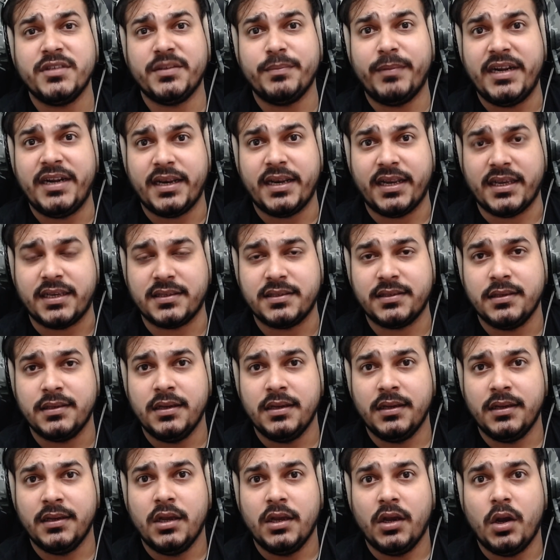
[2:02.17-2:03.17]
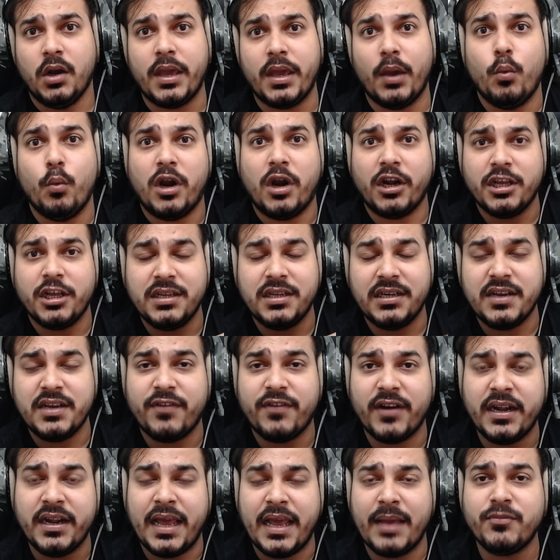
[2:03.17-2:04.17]
metrics? Okay, what are the
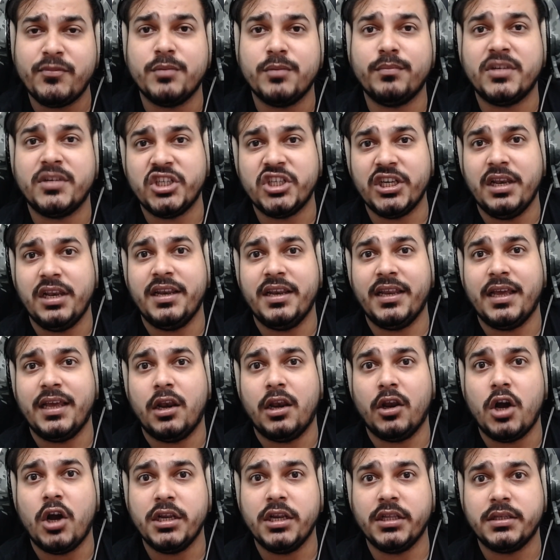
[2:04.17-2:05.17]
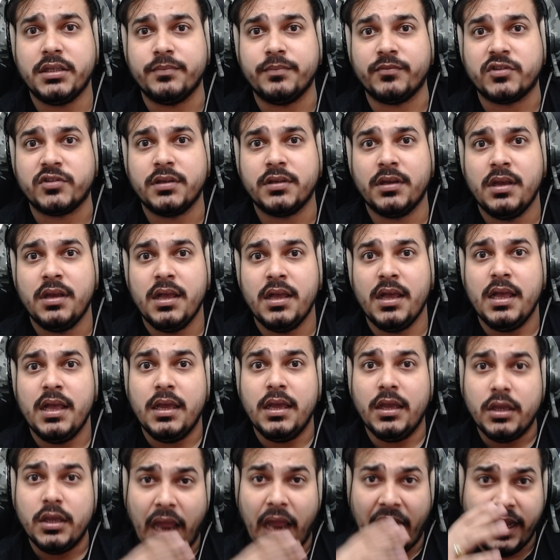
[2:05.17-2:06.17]
different types of machine learning algorithms?
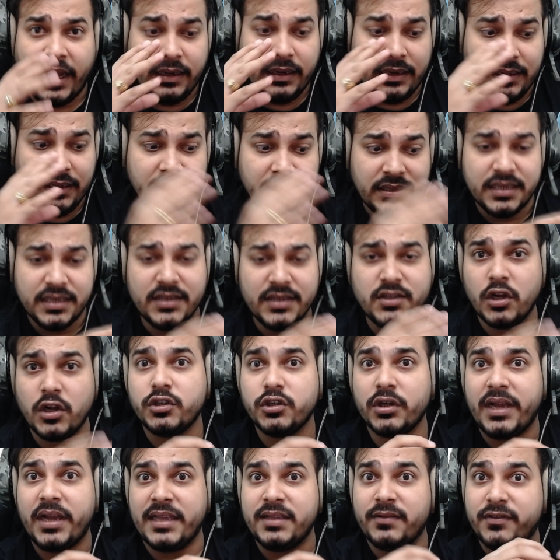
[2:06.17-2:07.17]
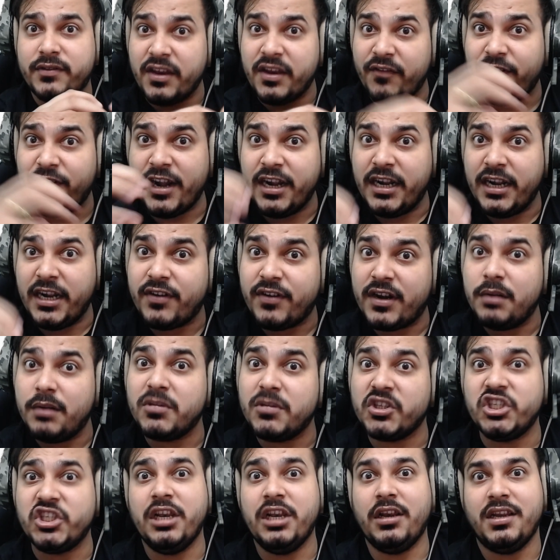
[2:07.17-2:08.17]
And in this also, guys, different
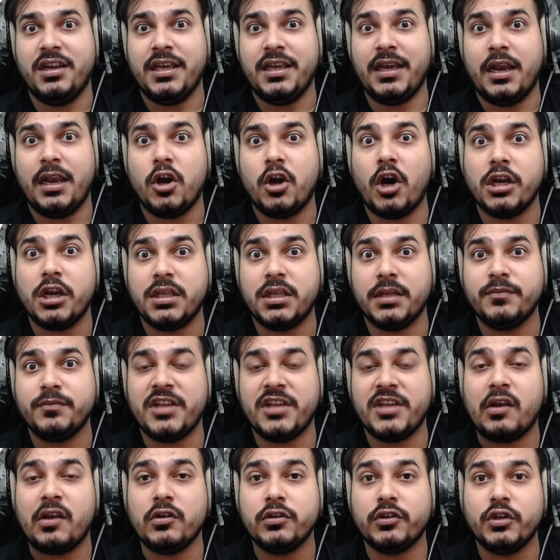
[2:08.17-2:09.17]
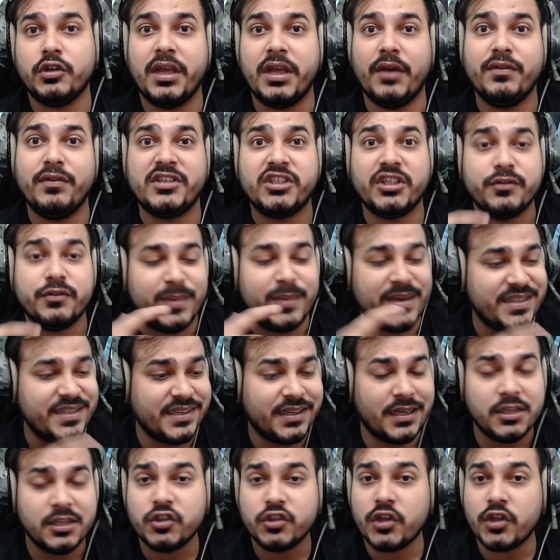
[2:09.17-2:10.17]
machine learning algorithms are also there, which is
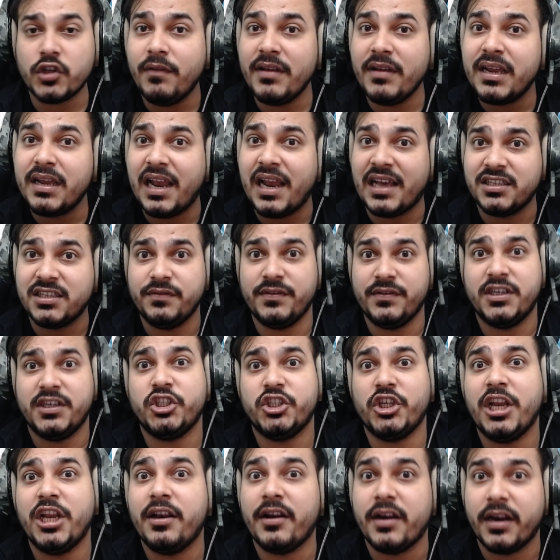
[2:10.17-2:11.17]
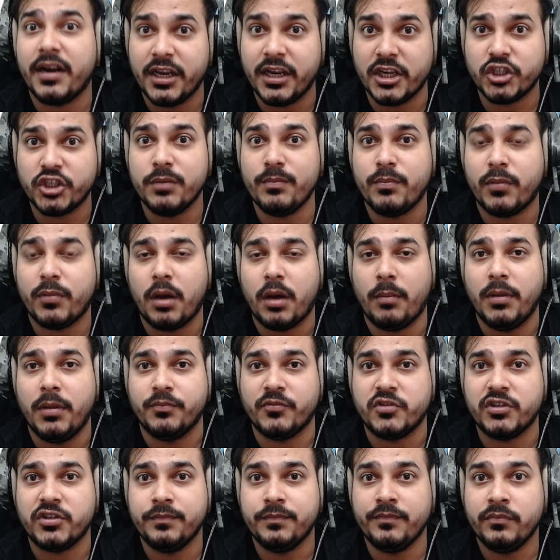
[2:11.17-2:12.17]
basically solving classification and regression
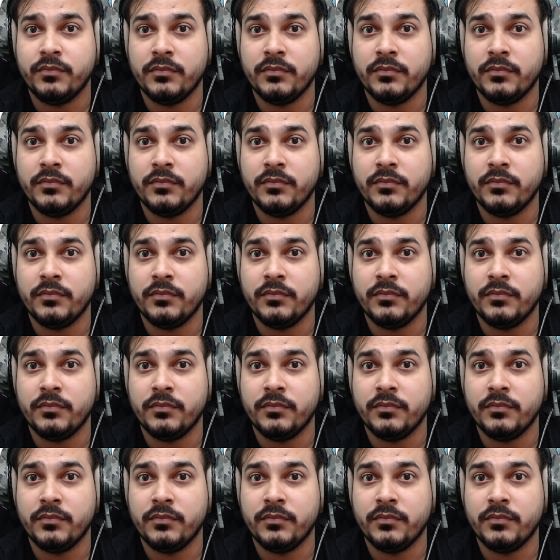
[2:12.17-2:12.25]
problems,